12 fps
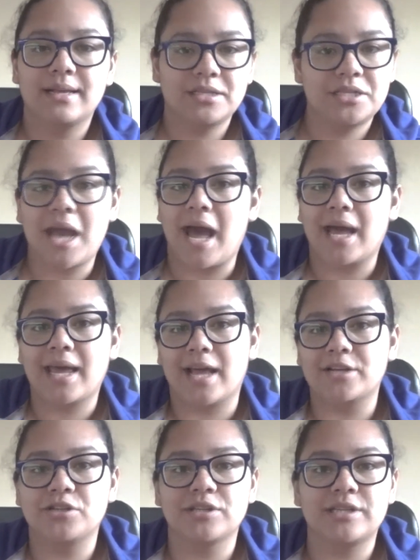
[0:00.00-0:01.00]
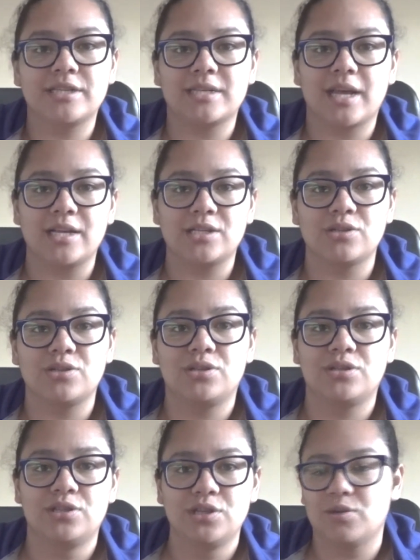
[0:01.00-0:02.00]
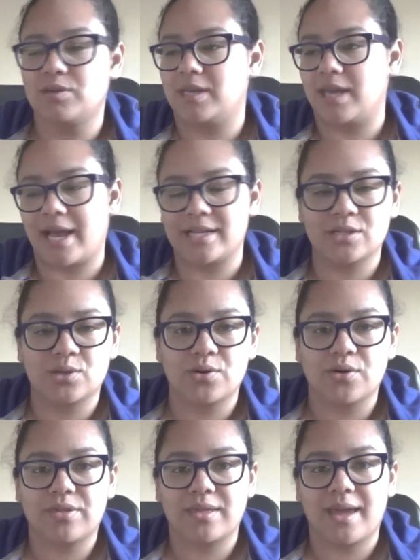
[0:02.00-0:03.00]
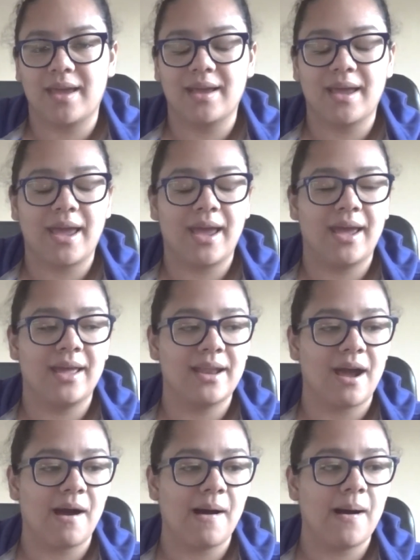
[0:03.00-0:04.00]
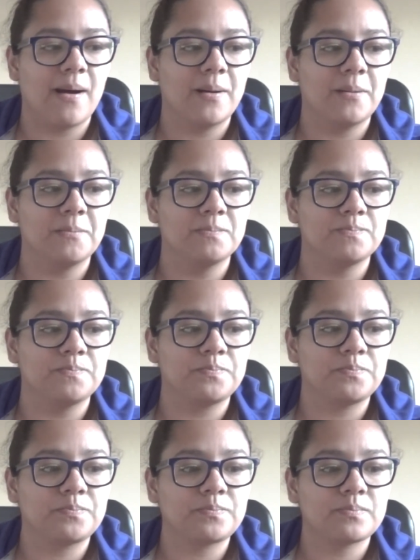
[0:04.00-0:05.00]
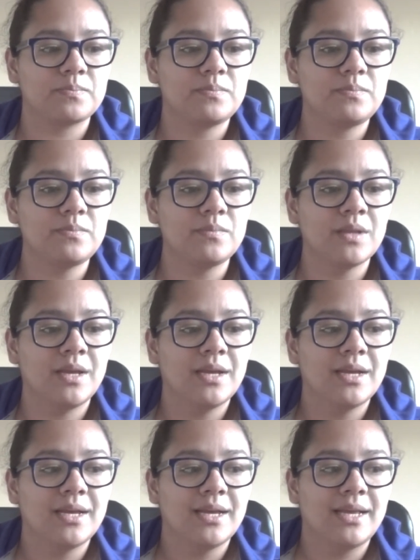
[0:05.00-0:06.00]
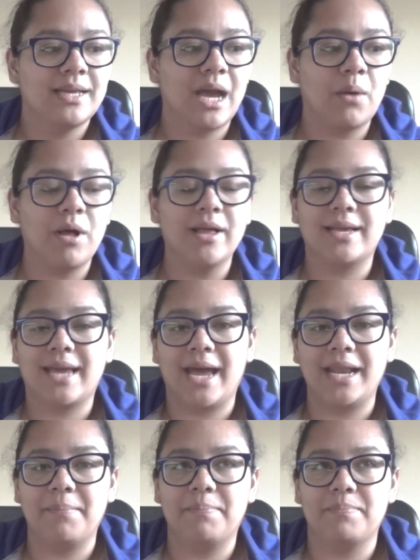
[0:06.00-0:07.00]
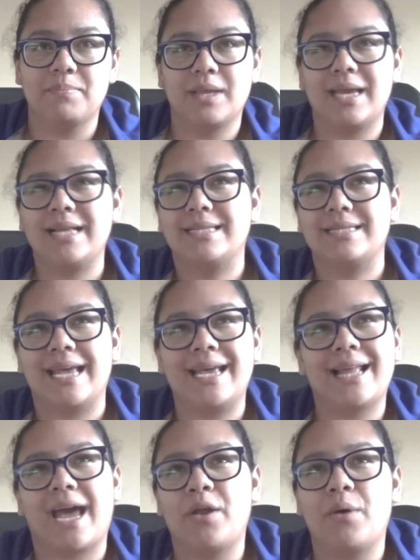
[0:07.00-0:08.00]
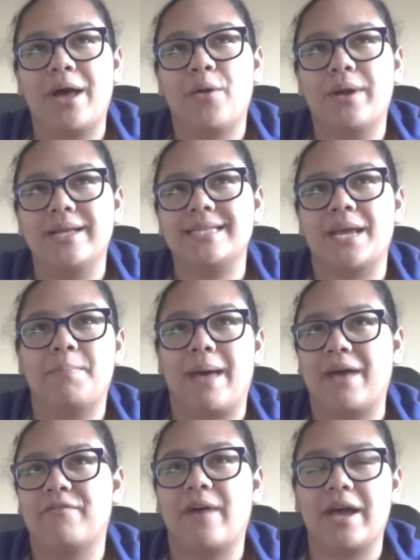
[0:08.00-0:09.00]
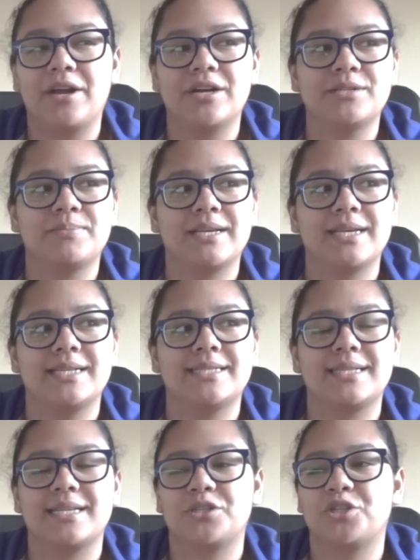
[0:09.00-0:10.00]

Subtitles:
Jack actually decides to do the escort thing, and I don't want to say backfires, because